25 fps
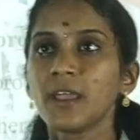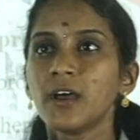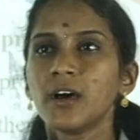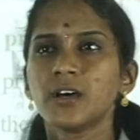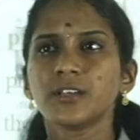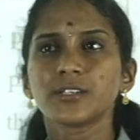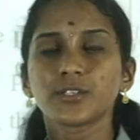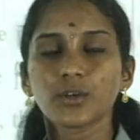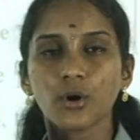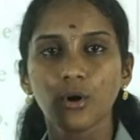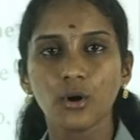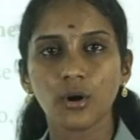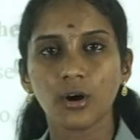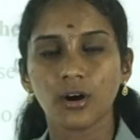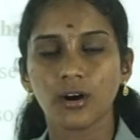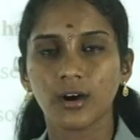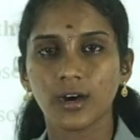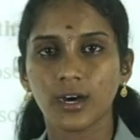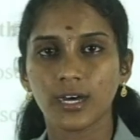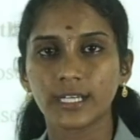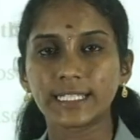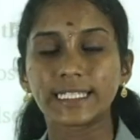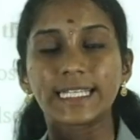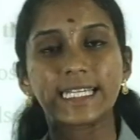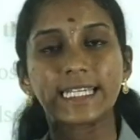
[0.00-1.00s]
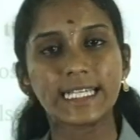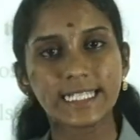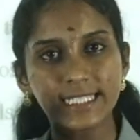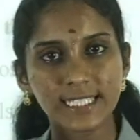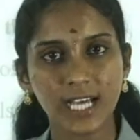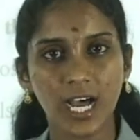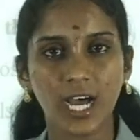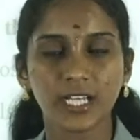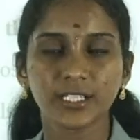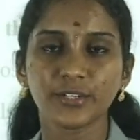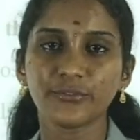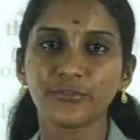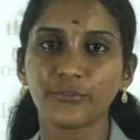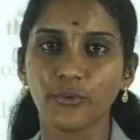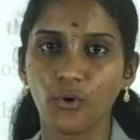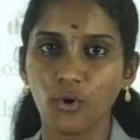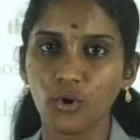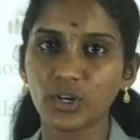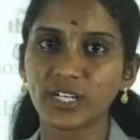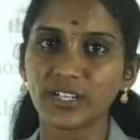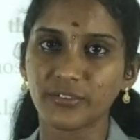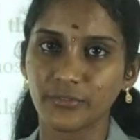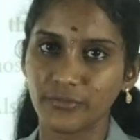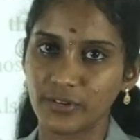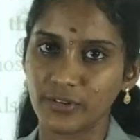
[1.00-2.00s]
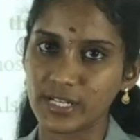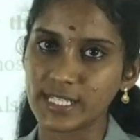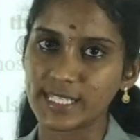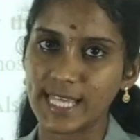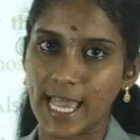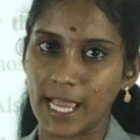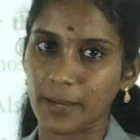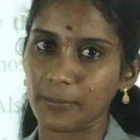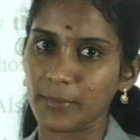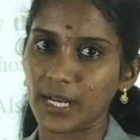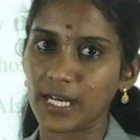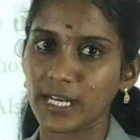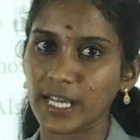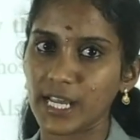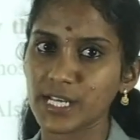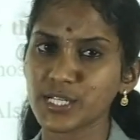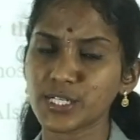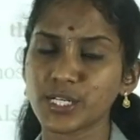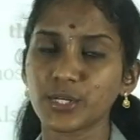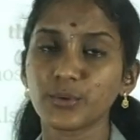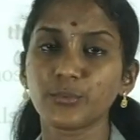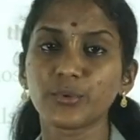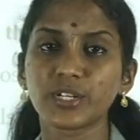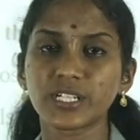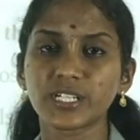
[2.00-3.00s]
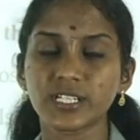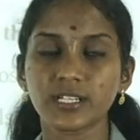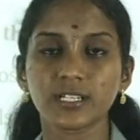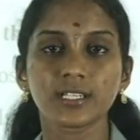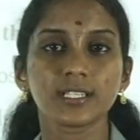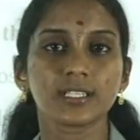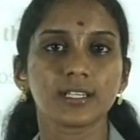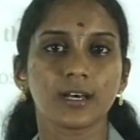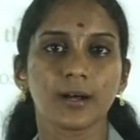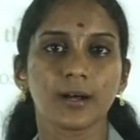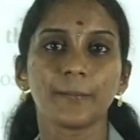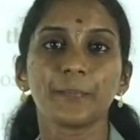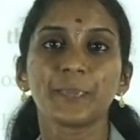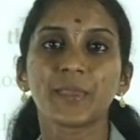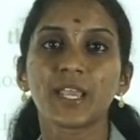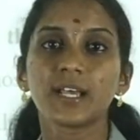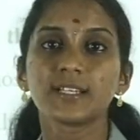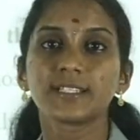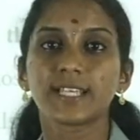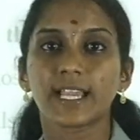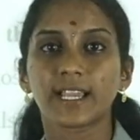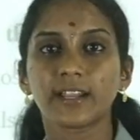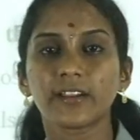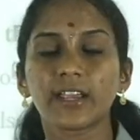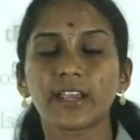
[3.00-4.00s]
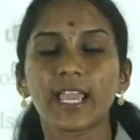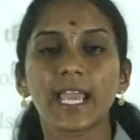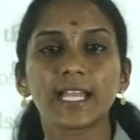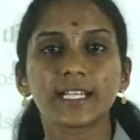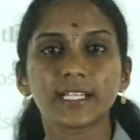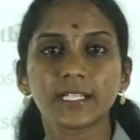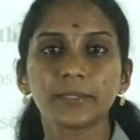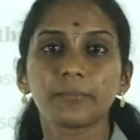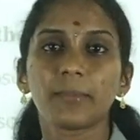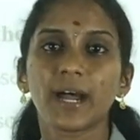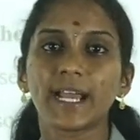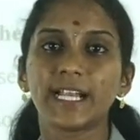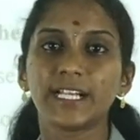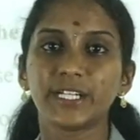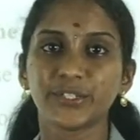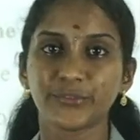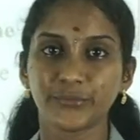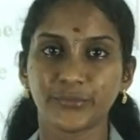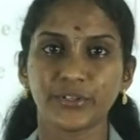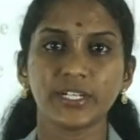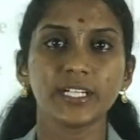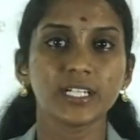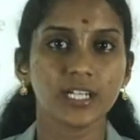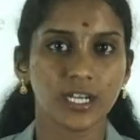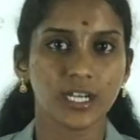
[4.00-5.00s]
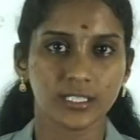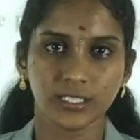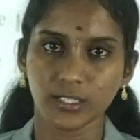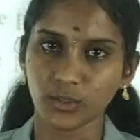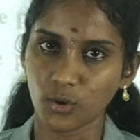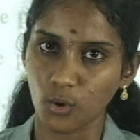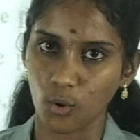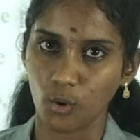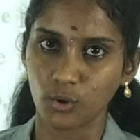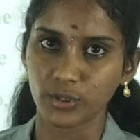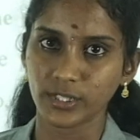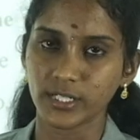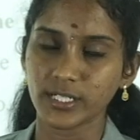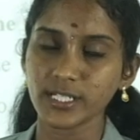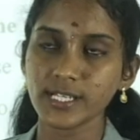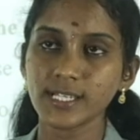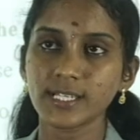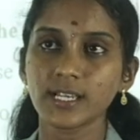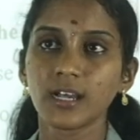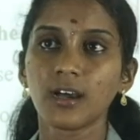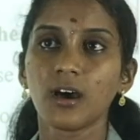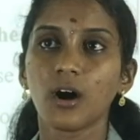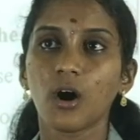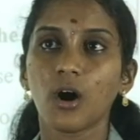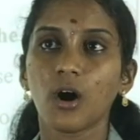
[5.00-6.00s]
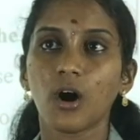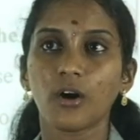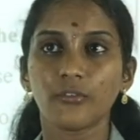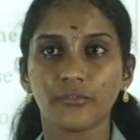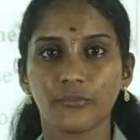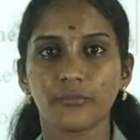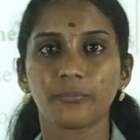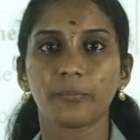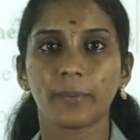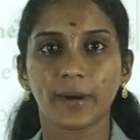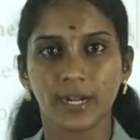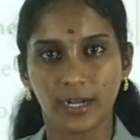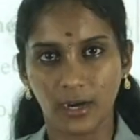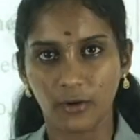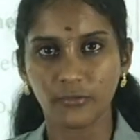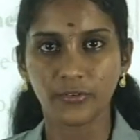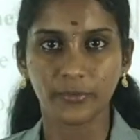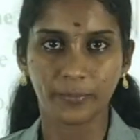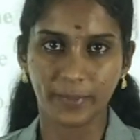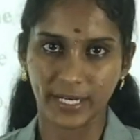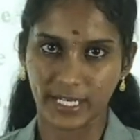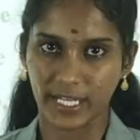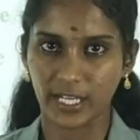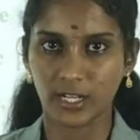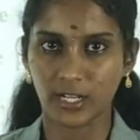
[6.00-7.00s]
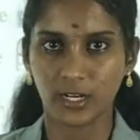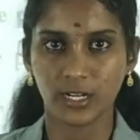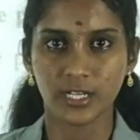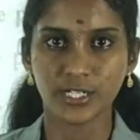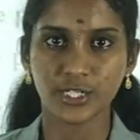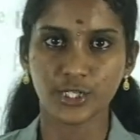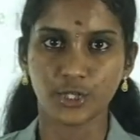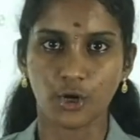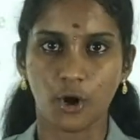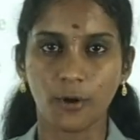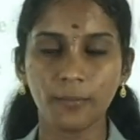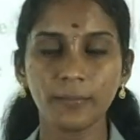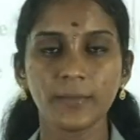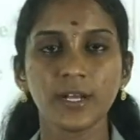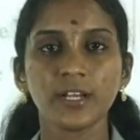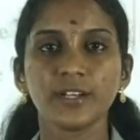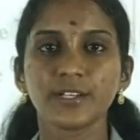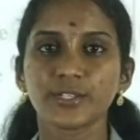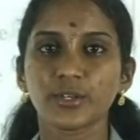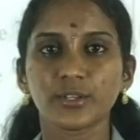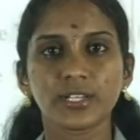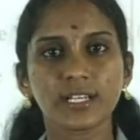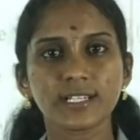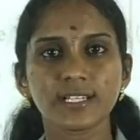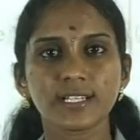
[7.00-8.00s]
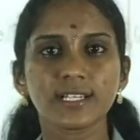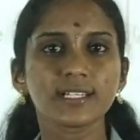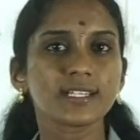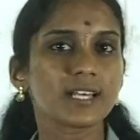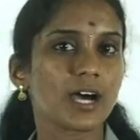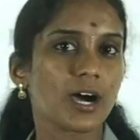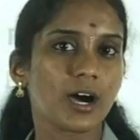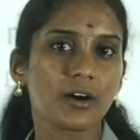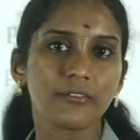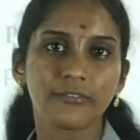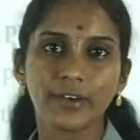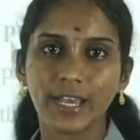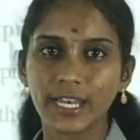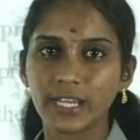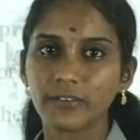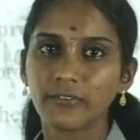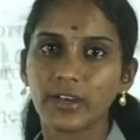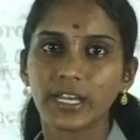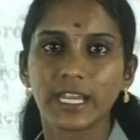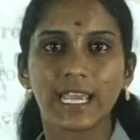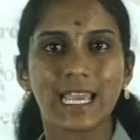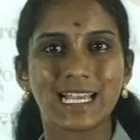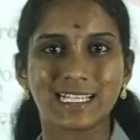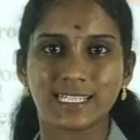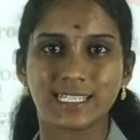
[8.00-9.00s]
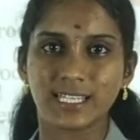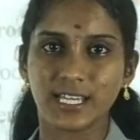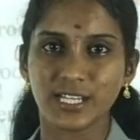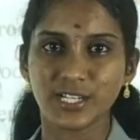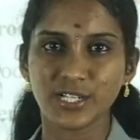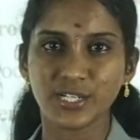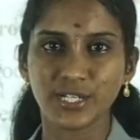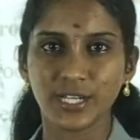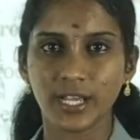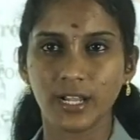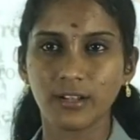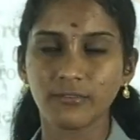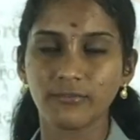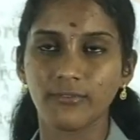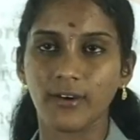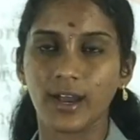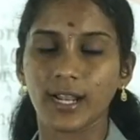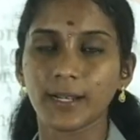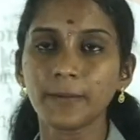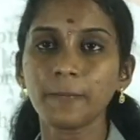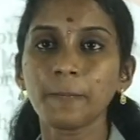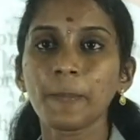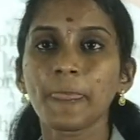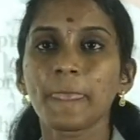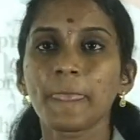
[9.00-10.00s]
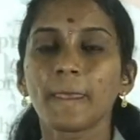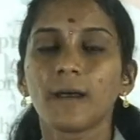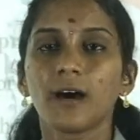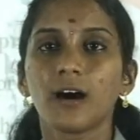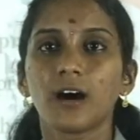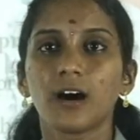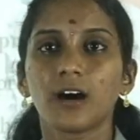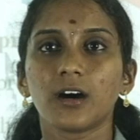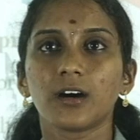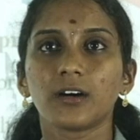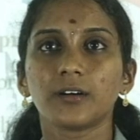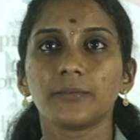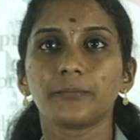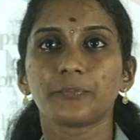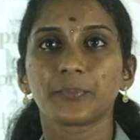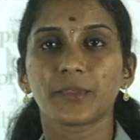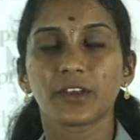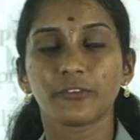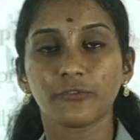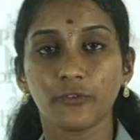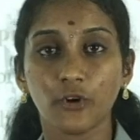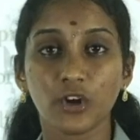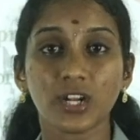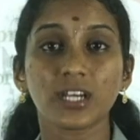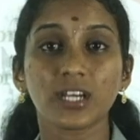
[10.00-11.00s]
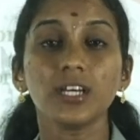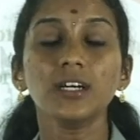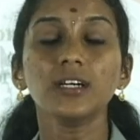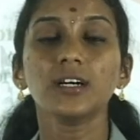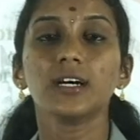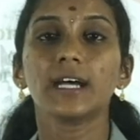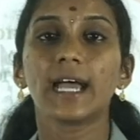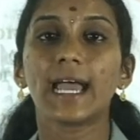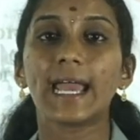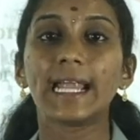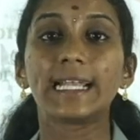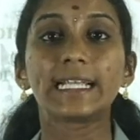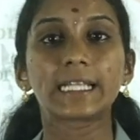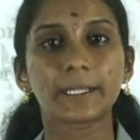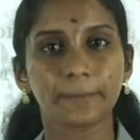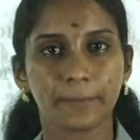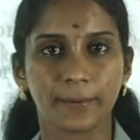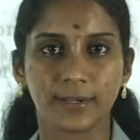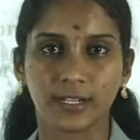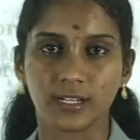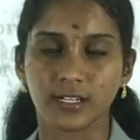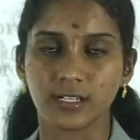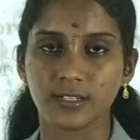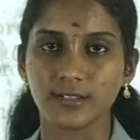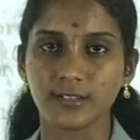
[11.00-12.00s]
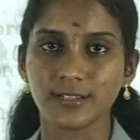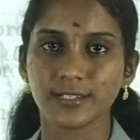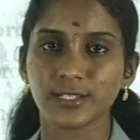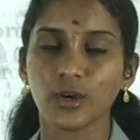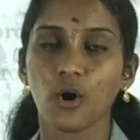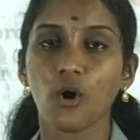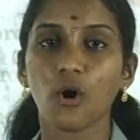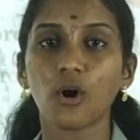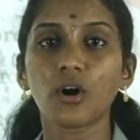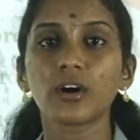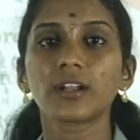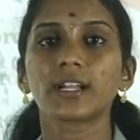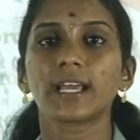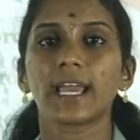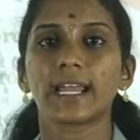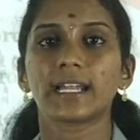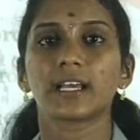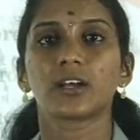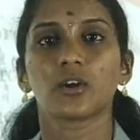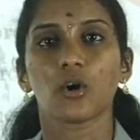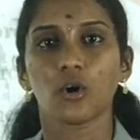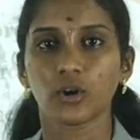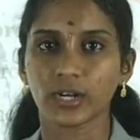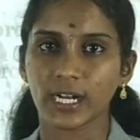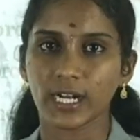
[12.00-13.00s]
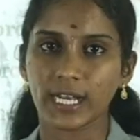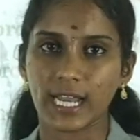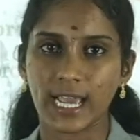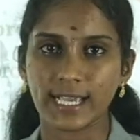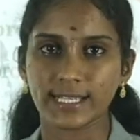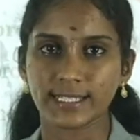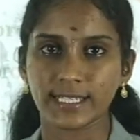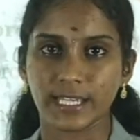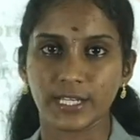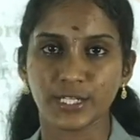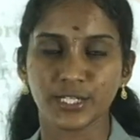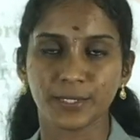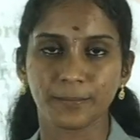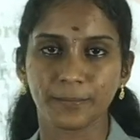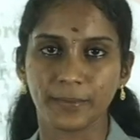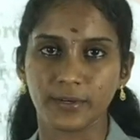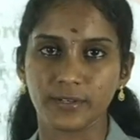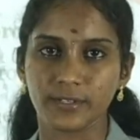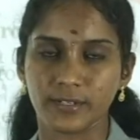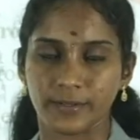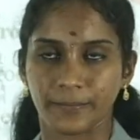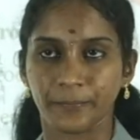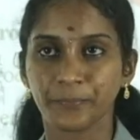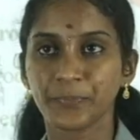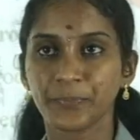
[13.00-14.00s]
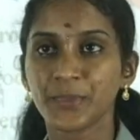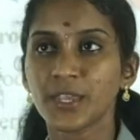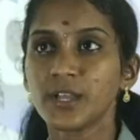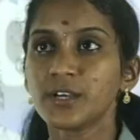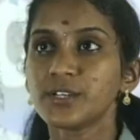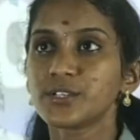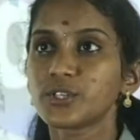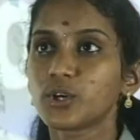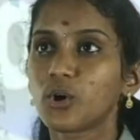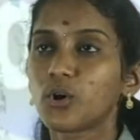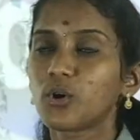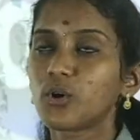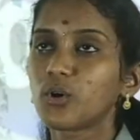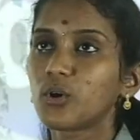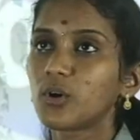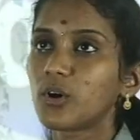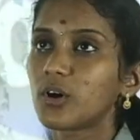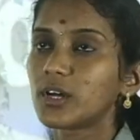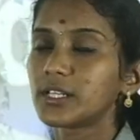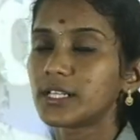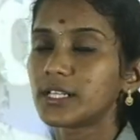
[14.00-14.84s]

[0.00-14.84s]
So these are the 4 different segmentation which is segregated by different other owners of a particular shop. So this is a very essential one for a entrepreneurs or an organization person. So